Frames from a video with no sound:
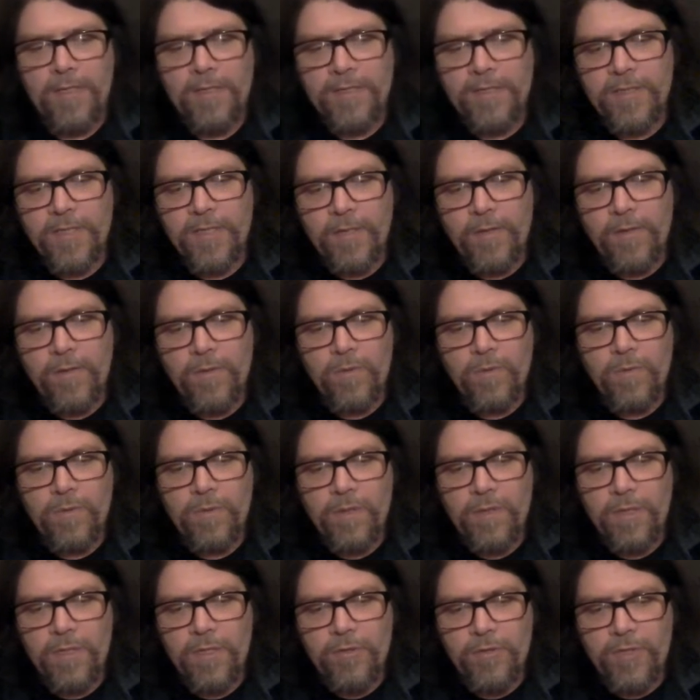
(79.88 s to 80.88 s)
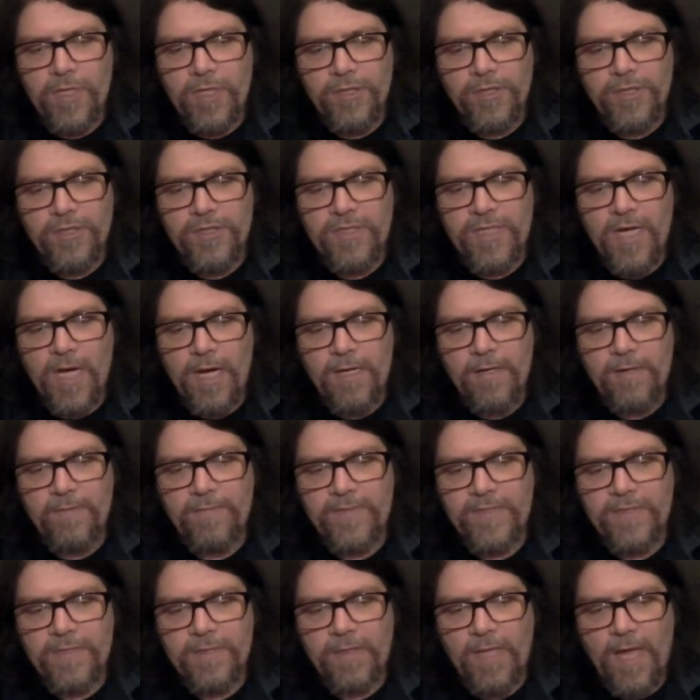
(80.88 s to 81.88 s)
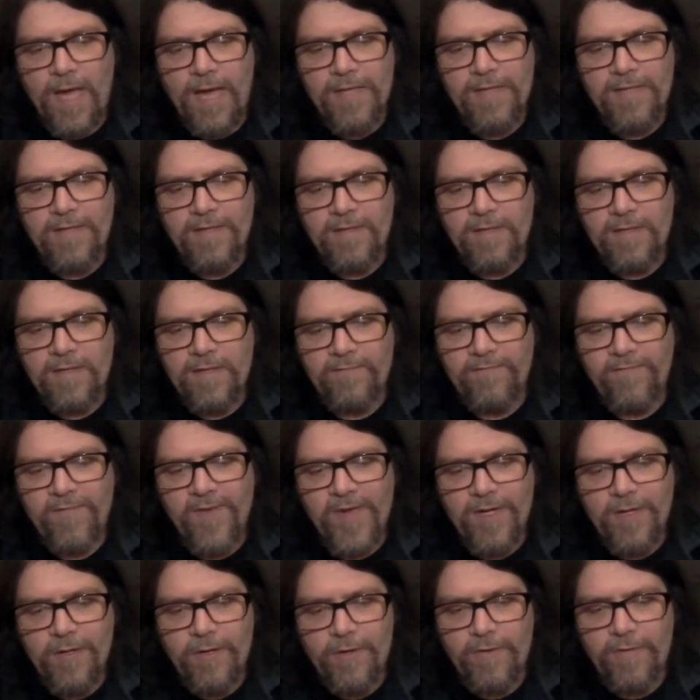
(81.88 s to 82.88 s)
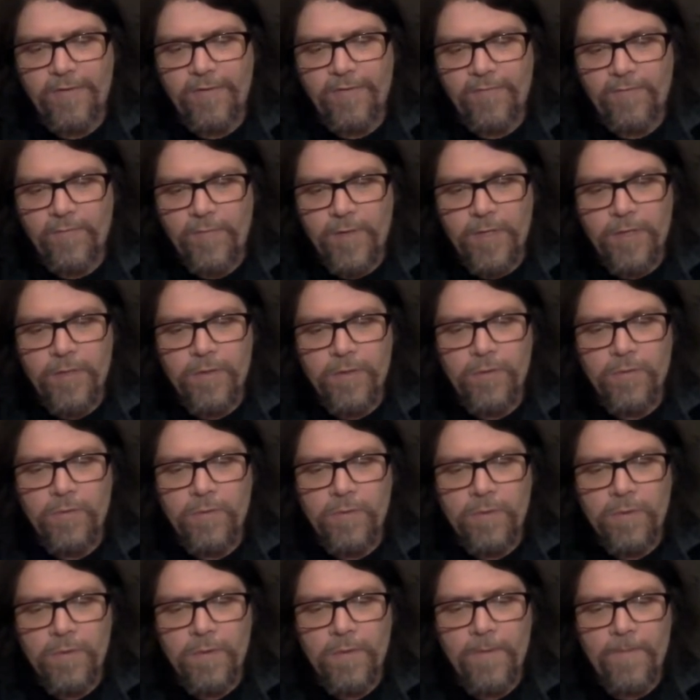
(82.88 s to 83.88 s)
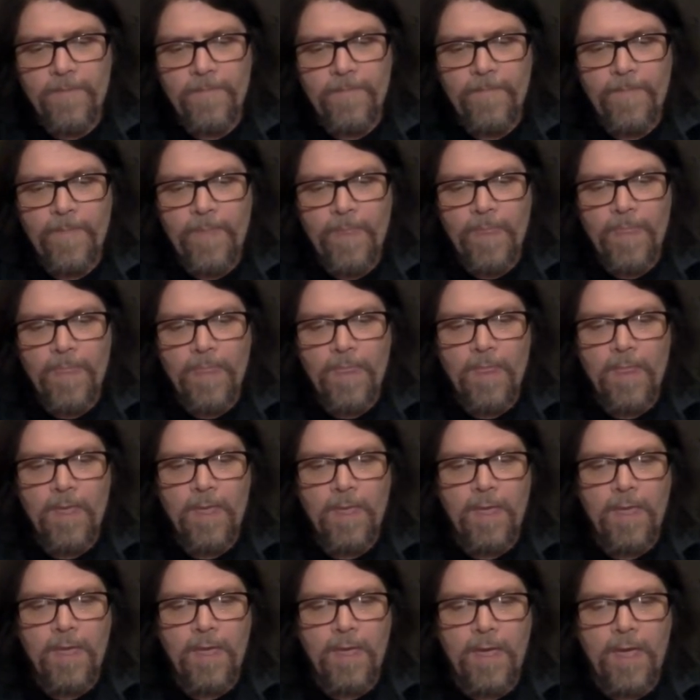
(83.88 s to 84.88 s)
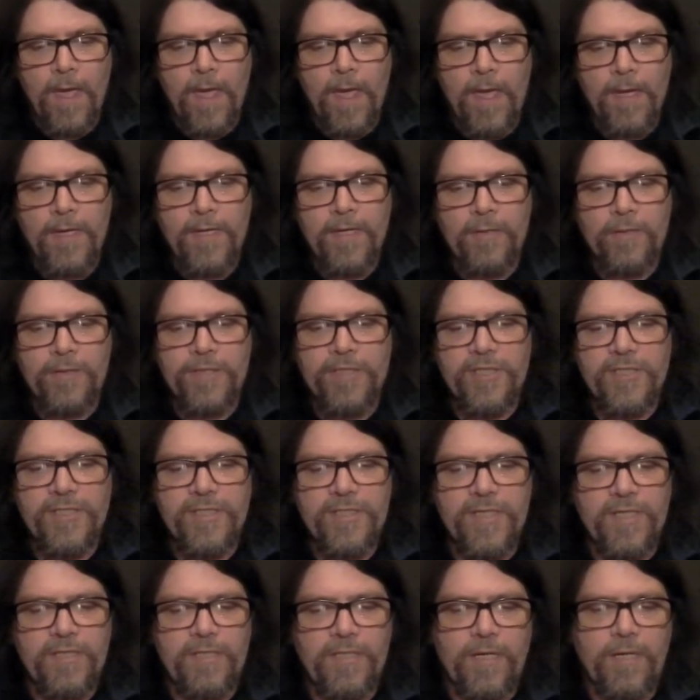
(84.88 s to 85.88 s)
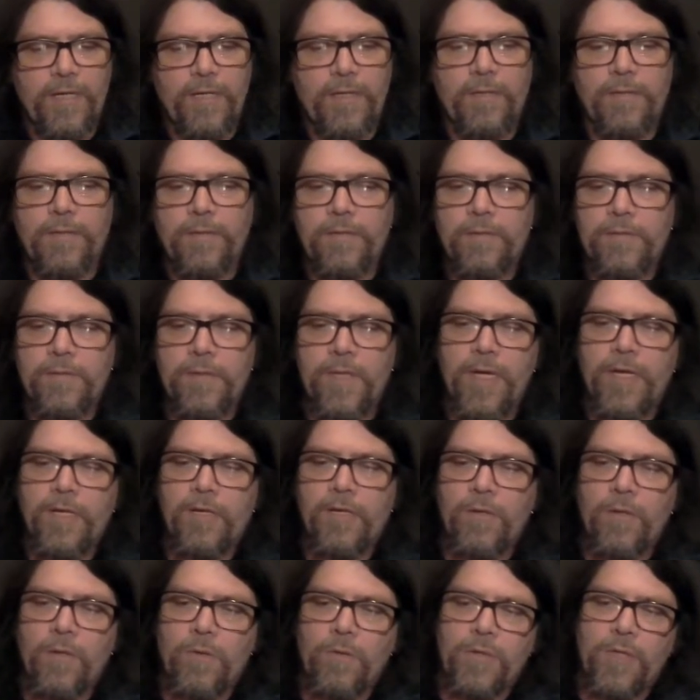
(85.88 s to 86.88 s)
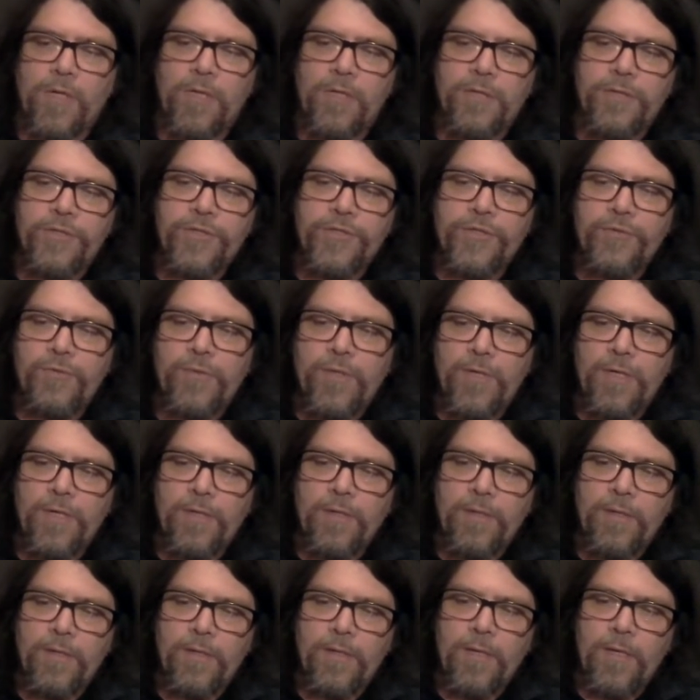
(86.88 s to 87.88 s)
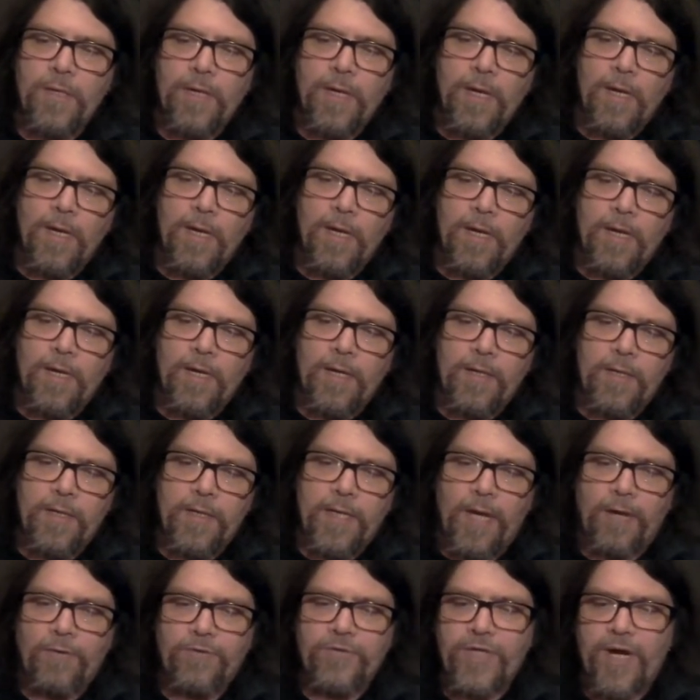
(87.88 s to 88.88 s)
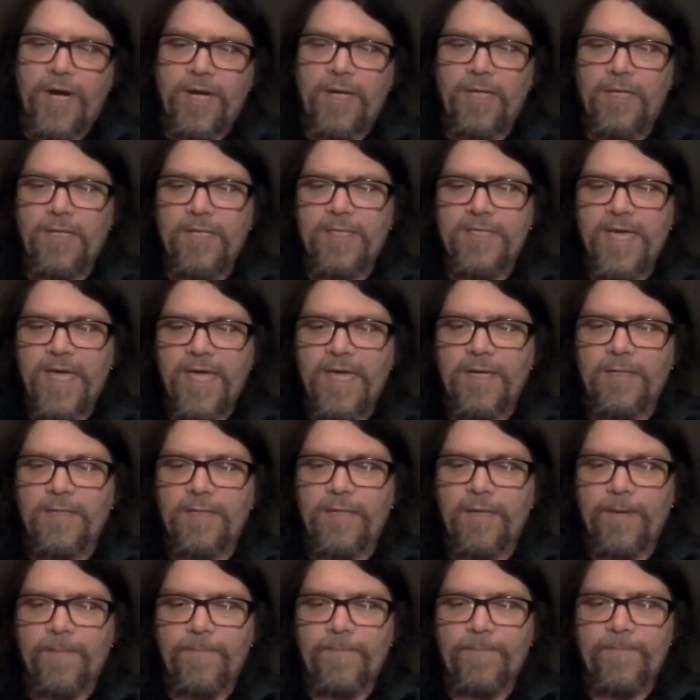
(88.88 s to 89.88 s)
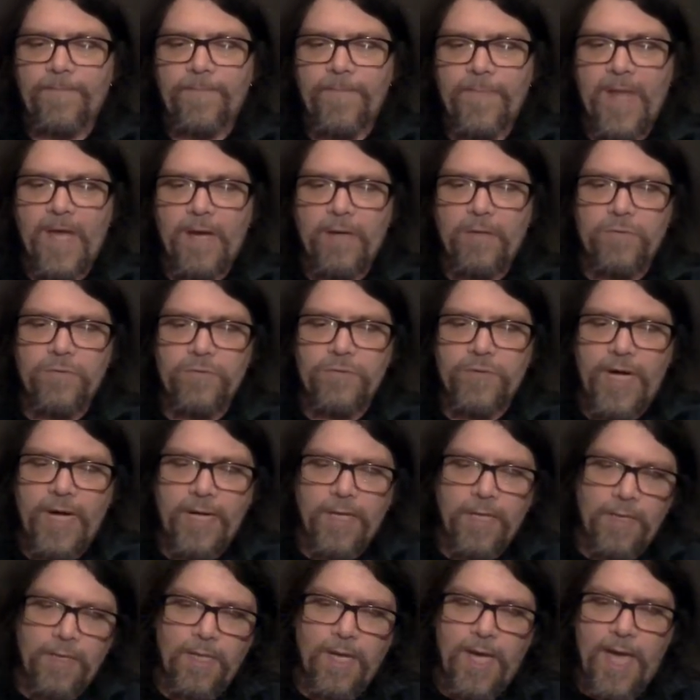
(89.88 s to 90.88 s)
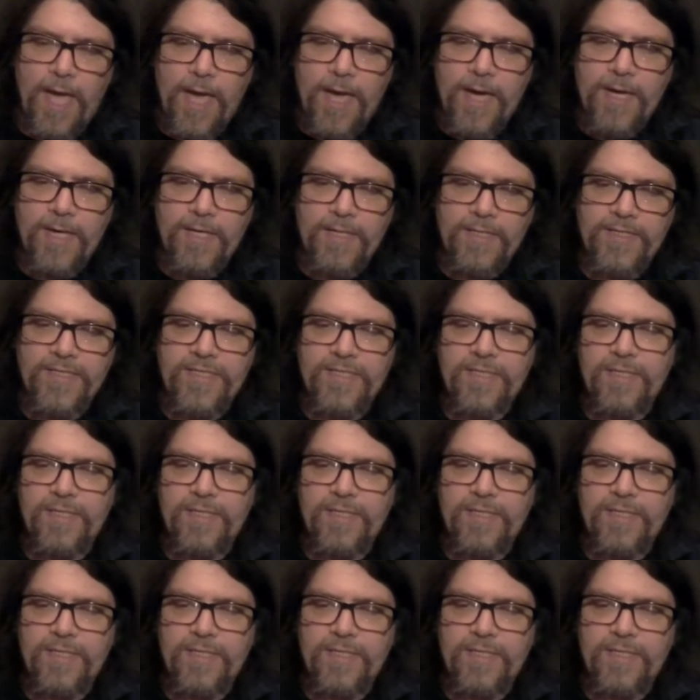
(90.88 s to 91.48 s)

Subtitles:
So you can just kind of slide the finger through, and he'll just sit there and hold on to Count Dracula's hand. Now, Dracula has